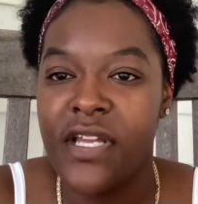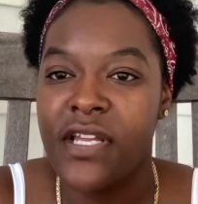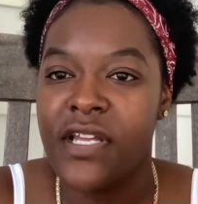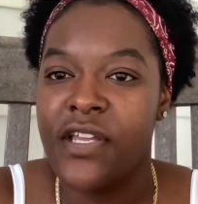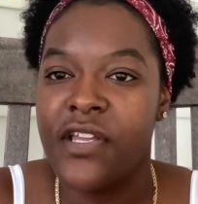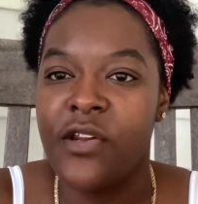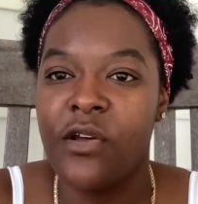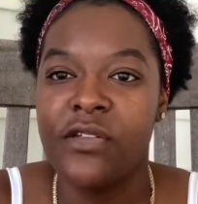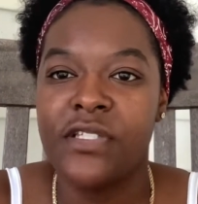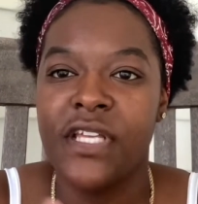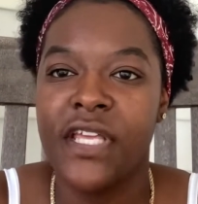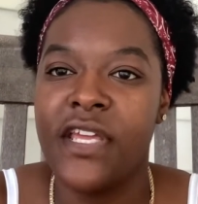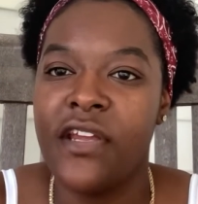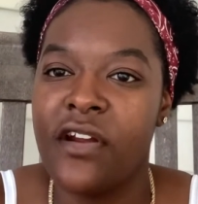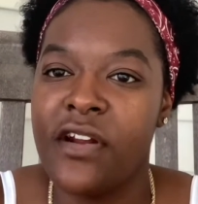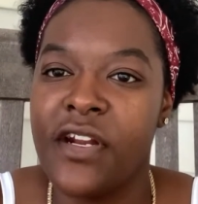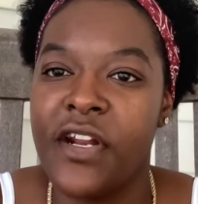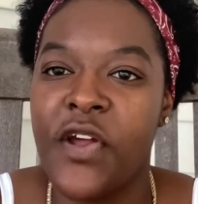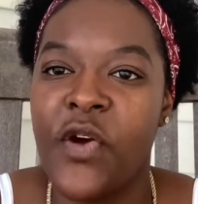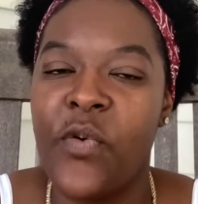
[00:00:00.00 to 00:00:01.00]
you know,
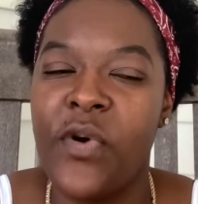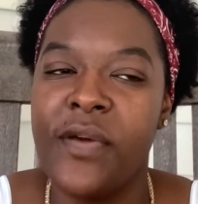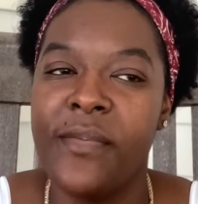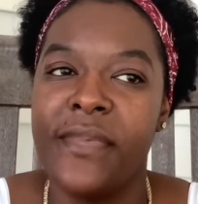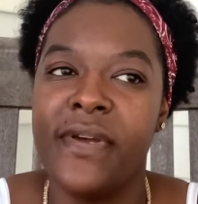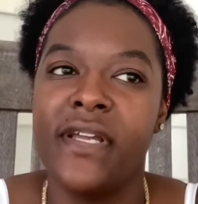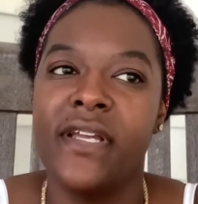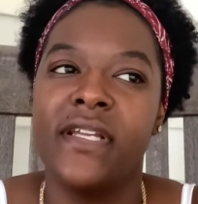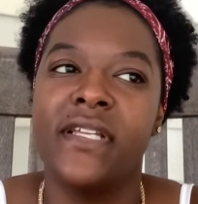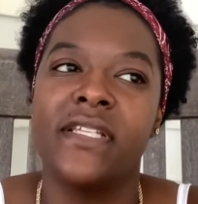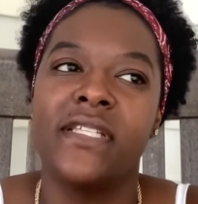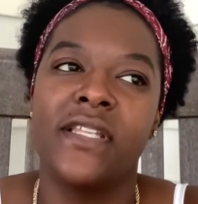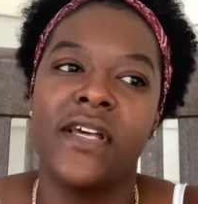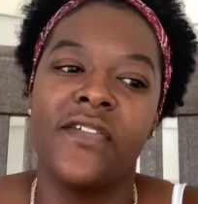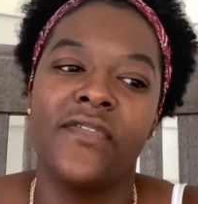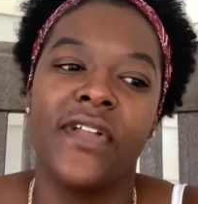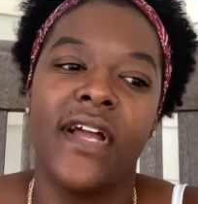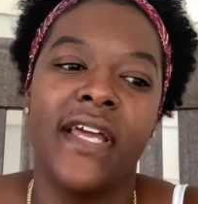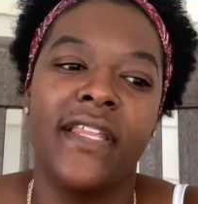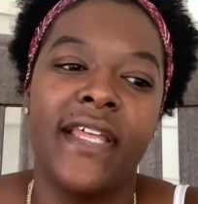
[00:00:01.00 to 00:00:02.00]
securing equipment and stuff
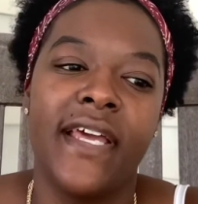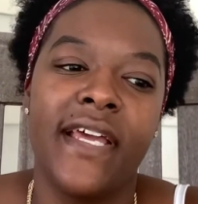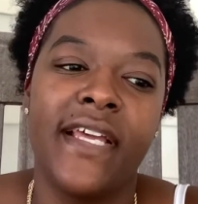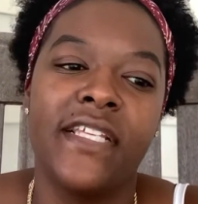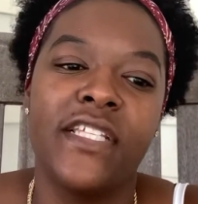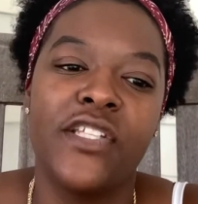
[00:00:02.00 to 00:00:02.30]
like that.